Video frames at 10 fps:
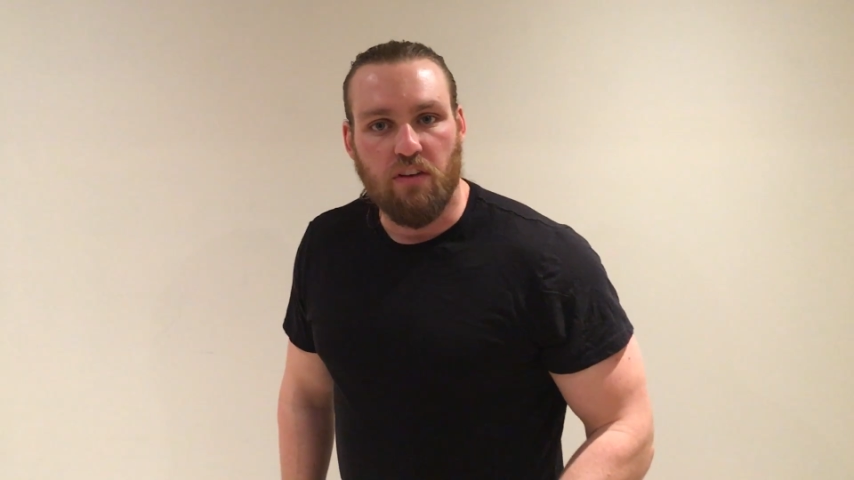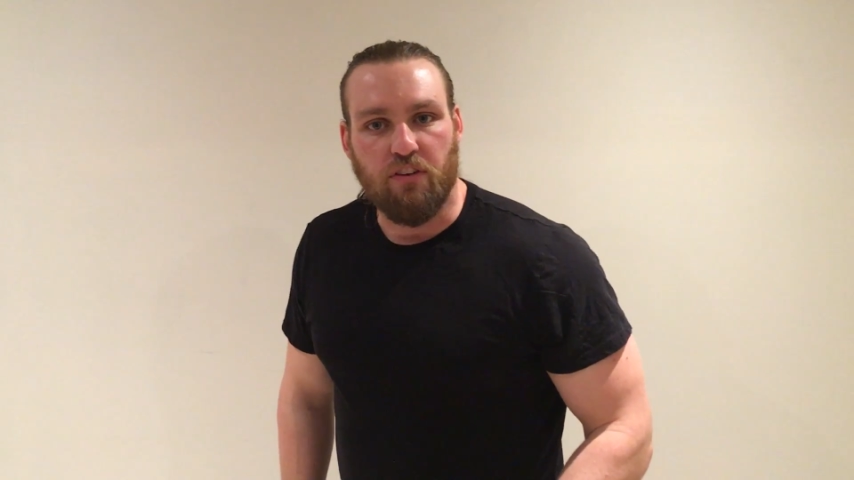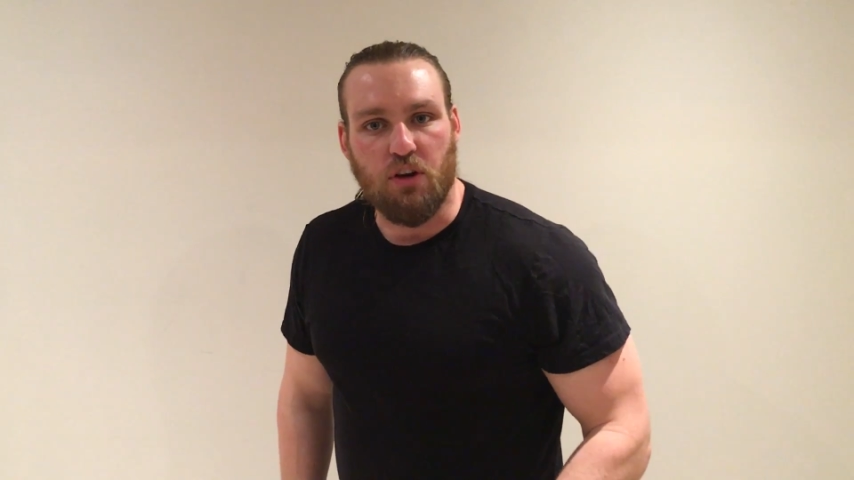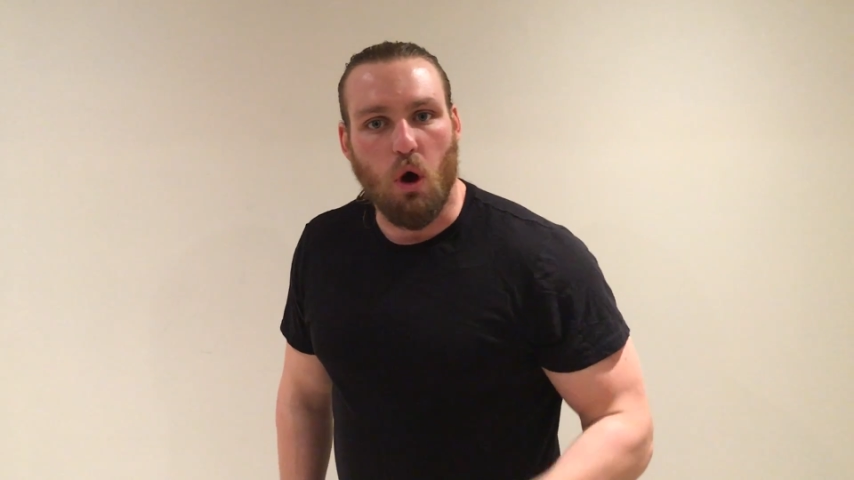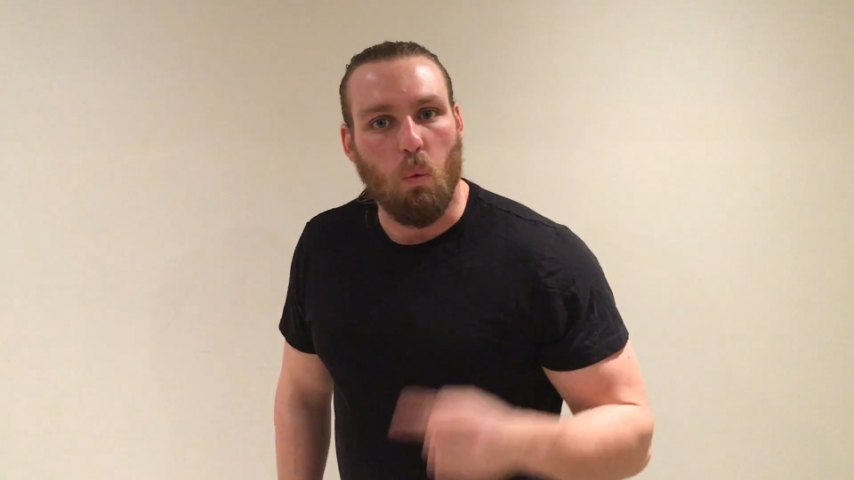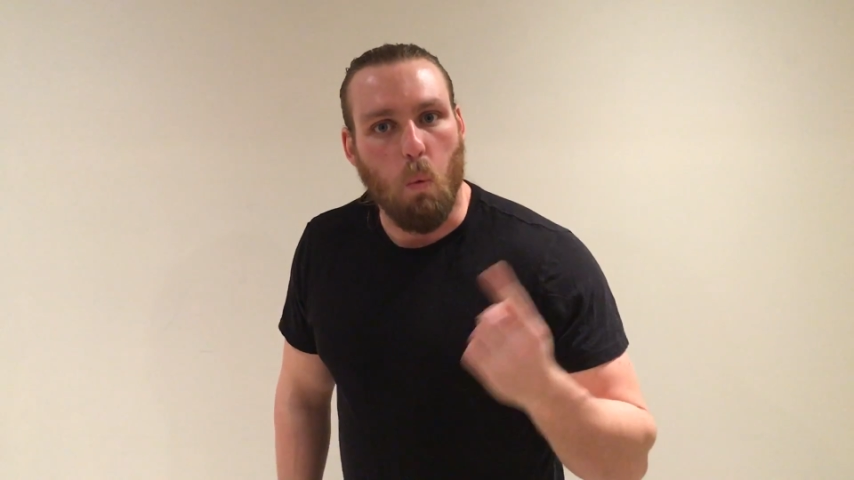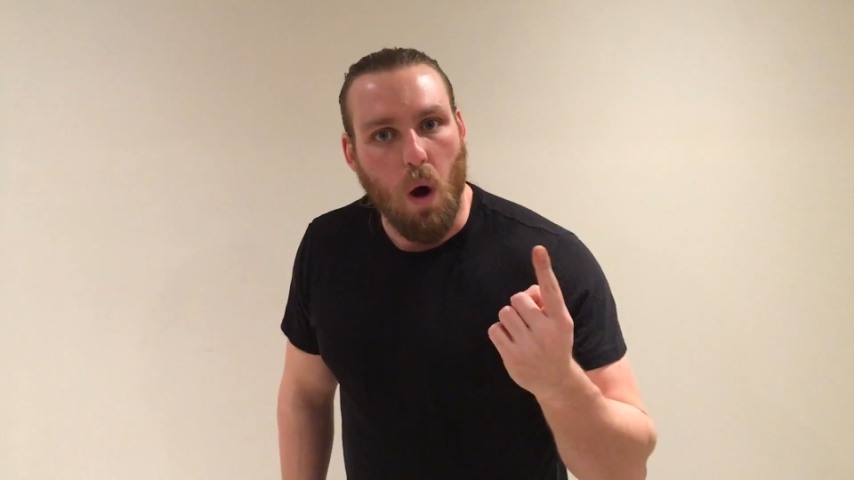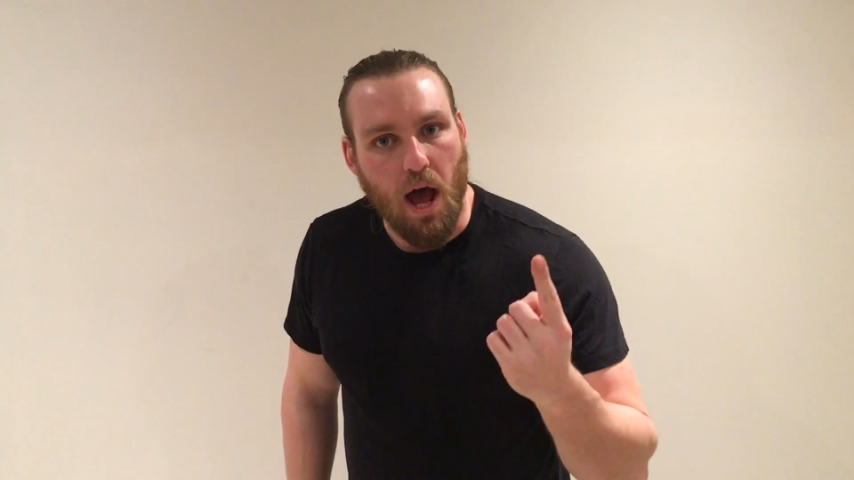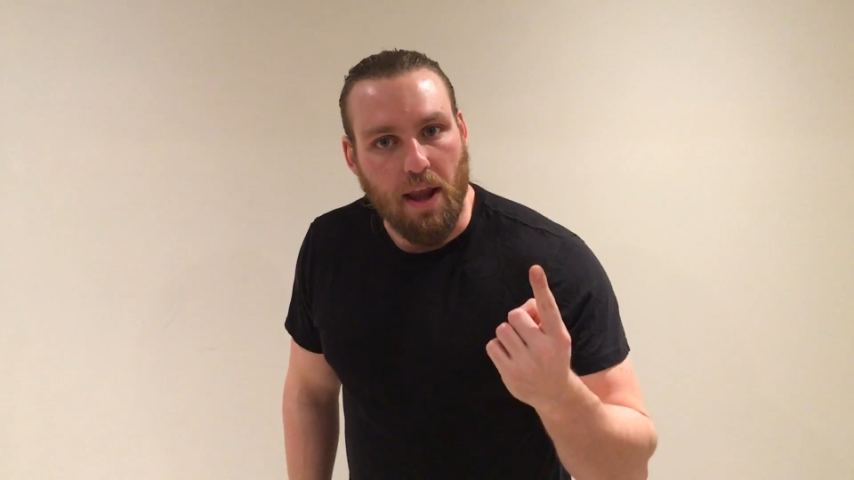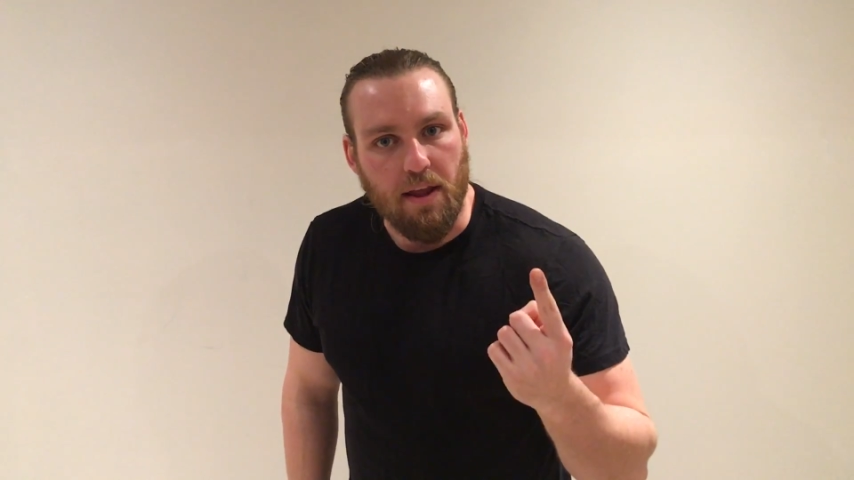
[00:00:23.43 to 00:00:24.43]
for not
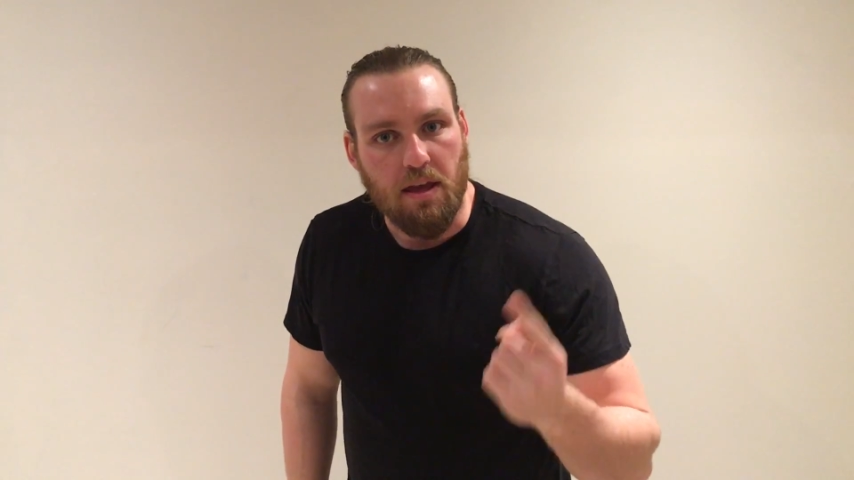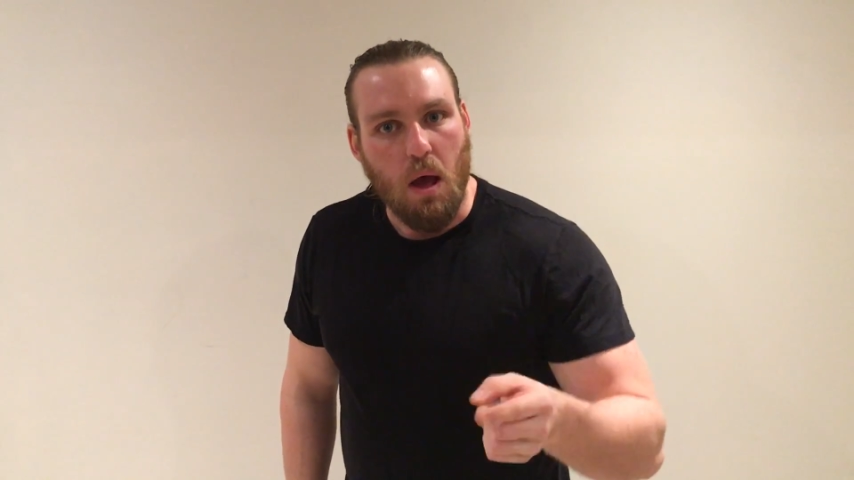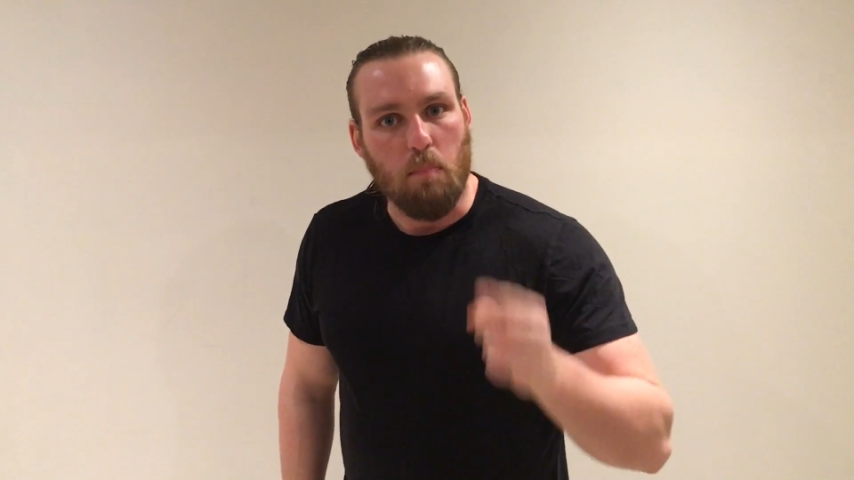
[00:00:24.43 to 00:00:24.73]
one,